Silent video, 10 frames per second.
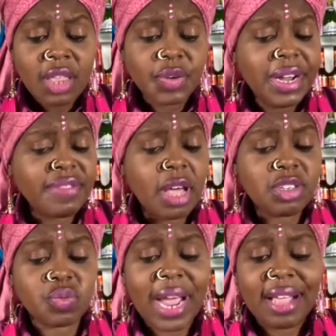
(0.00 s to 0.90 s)
3 of
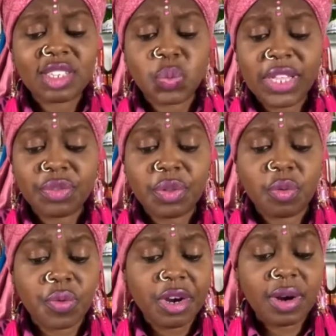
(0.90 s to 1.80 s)
those rounds went through the
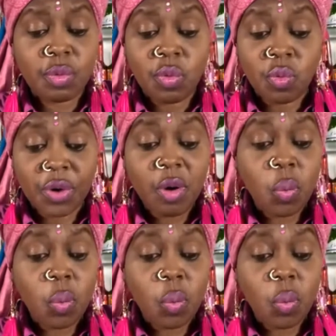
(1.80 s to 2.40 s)
rear